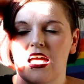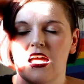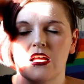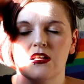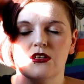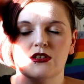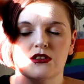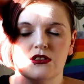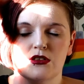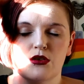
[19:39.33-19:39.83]

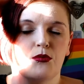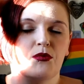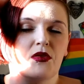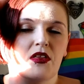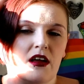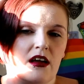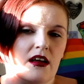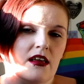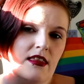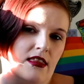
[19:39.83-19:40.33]
it's
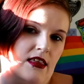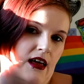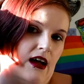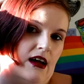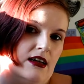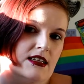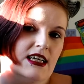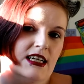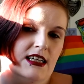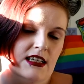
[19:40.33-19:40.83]
something
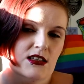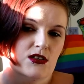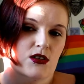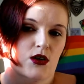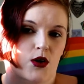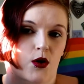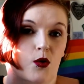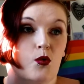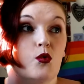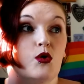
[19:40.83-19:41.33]
that a teenage
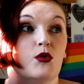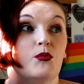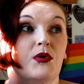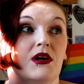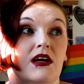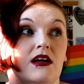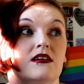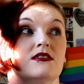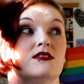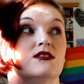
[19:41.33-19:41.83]
girl would
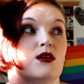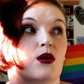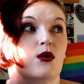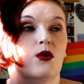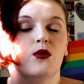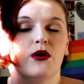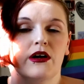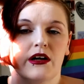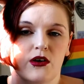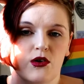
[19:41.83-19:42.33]
be
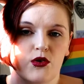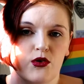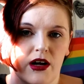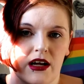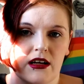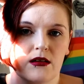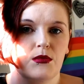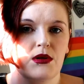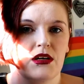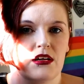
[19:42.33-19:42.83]
so
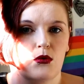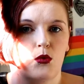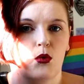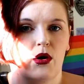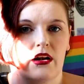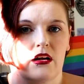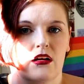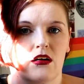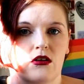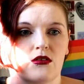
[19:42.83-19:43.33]
incredibly
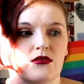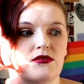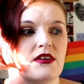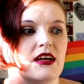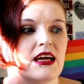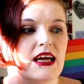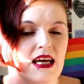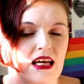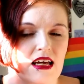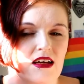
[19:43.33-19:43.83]
aware
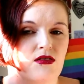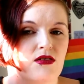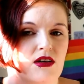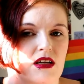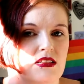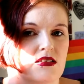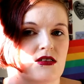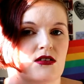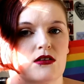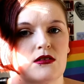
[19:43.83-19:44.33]
of, even
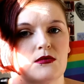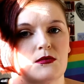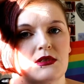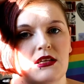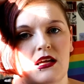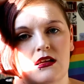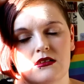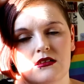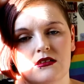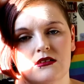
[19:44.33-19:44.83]
in
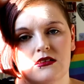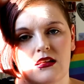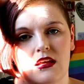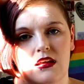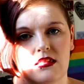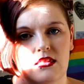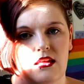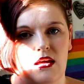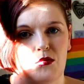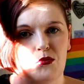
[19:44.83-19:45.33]
circumstances
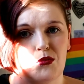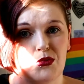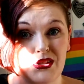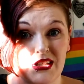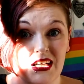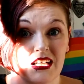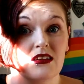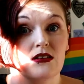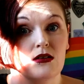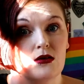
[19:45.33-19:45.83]
like that,
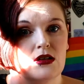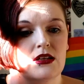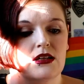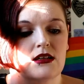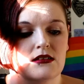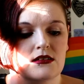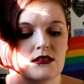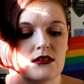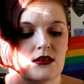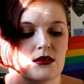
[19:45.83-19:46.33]

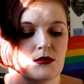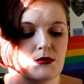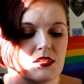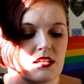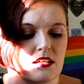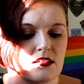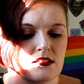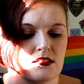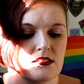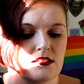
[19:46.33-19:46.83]
particularly in
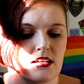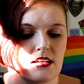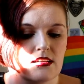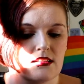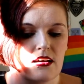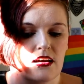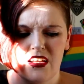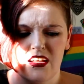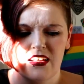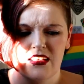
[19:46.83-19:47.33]
circumstances
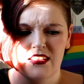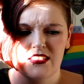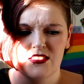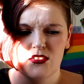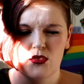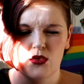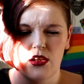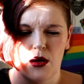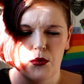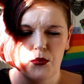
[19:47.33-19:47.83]
like that.
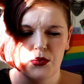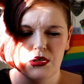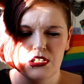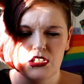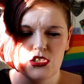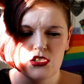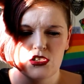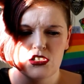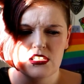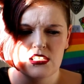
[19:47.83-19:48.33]
So that bit
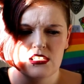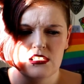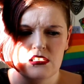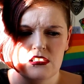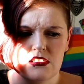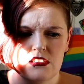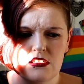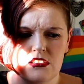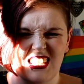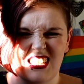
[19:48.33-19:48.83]
just
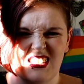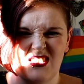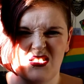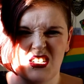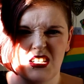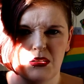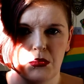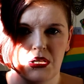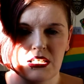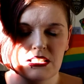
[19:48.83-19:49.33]
didn't, didn't
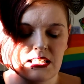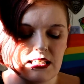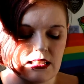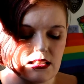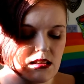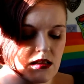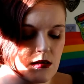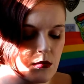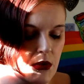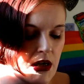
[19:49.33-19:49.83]
really make
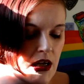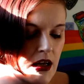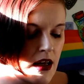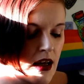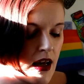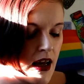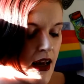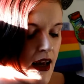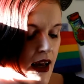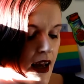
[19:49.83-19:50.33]
sense to
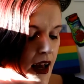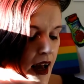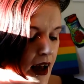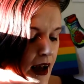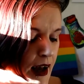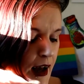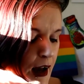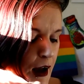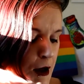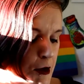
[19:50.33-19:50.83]
me.
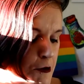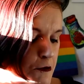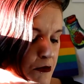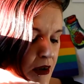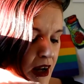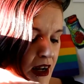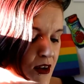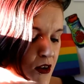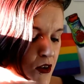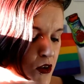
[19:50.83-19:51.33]

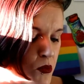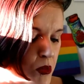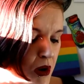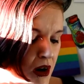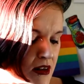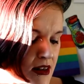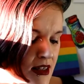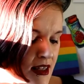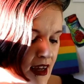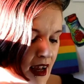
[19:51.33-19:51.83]
Um, another
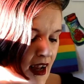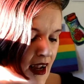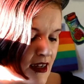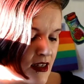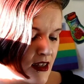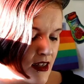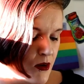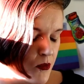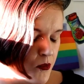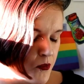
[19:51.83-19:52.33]
part that
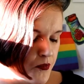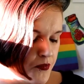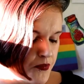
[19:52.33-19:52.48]
I